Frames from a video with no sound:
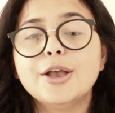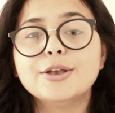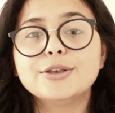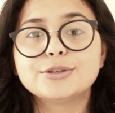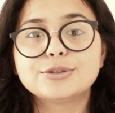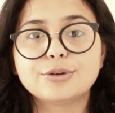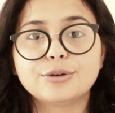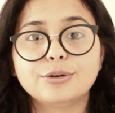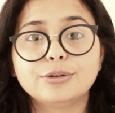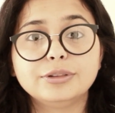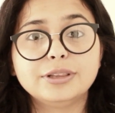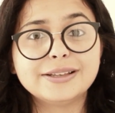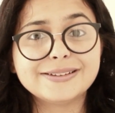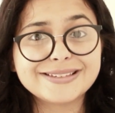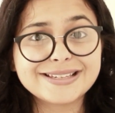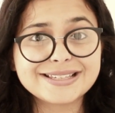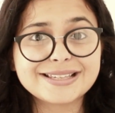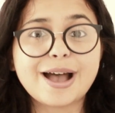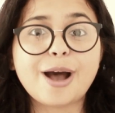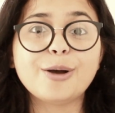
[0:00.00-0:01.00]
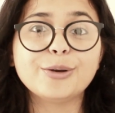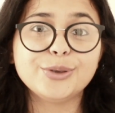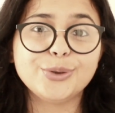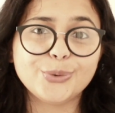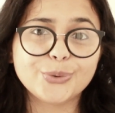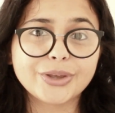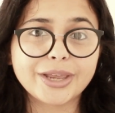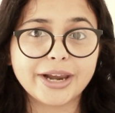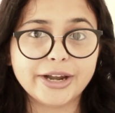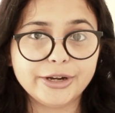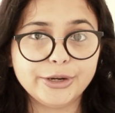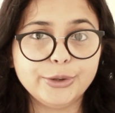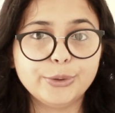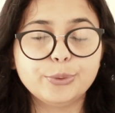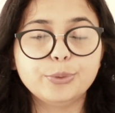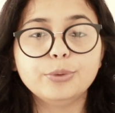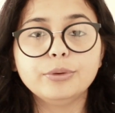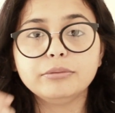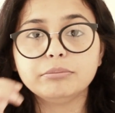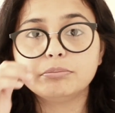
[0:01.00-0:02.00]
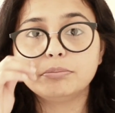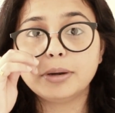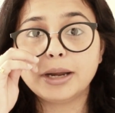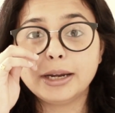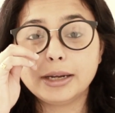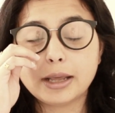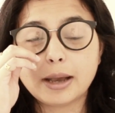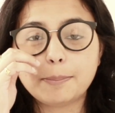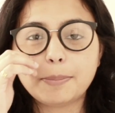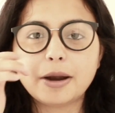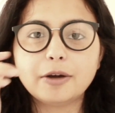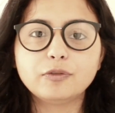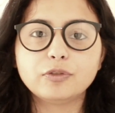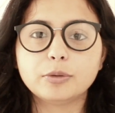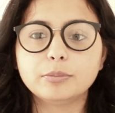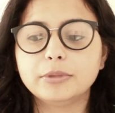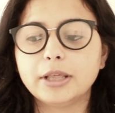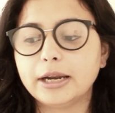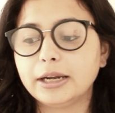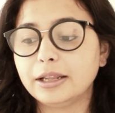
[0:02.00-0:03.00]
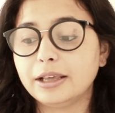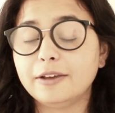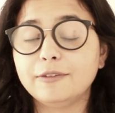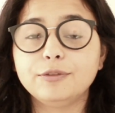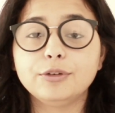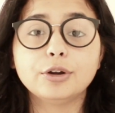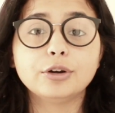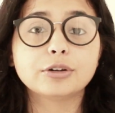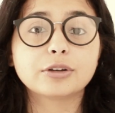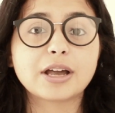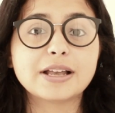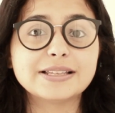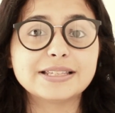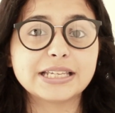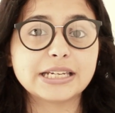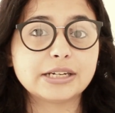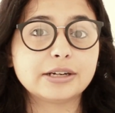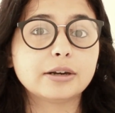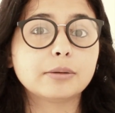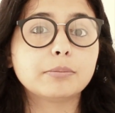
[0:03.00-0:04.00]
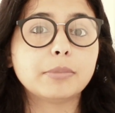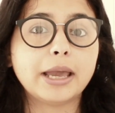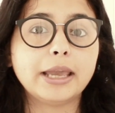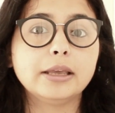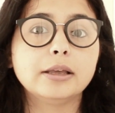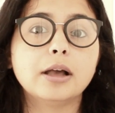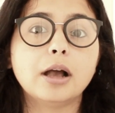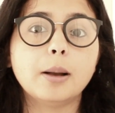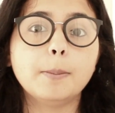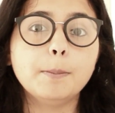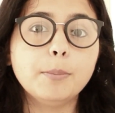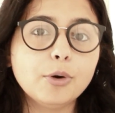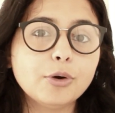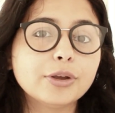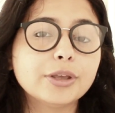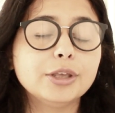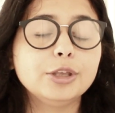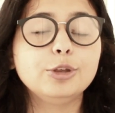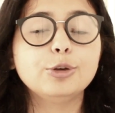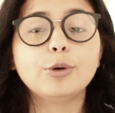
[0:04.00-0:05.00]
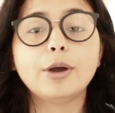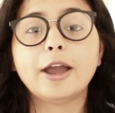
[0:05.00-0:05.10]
So this is how you can do. But apart from that, if you're considering buying a book, you